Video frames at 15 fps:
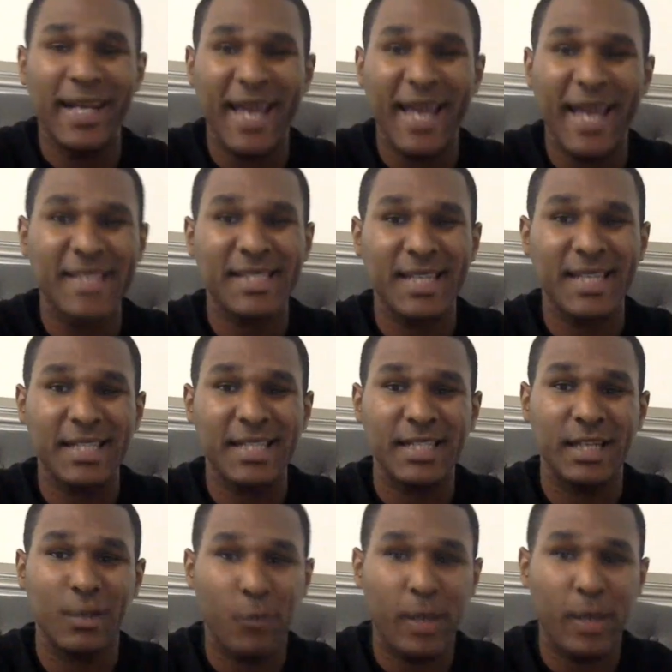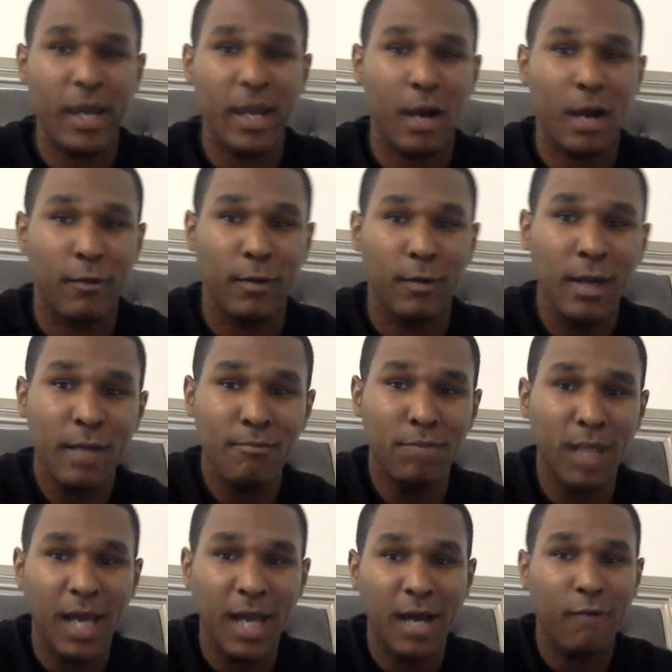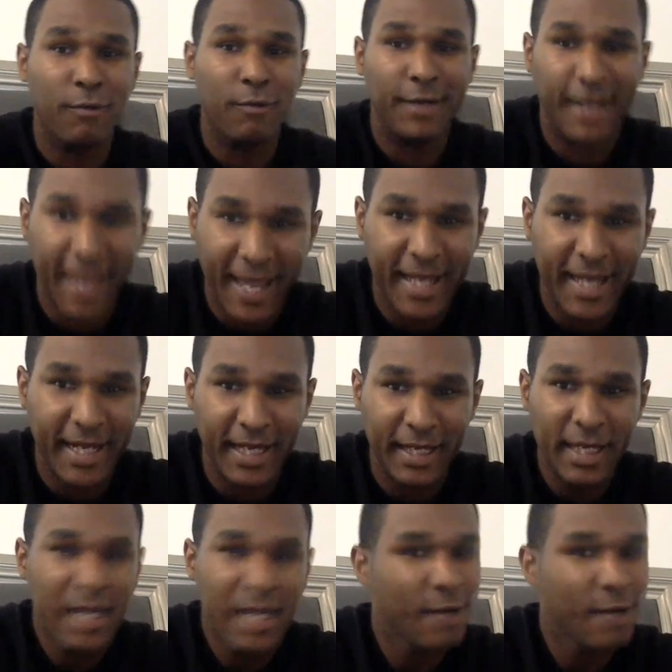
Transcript: ancestor and we are blood related,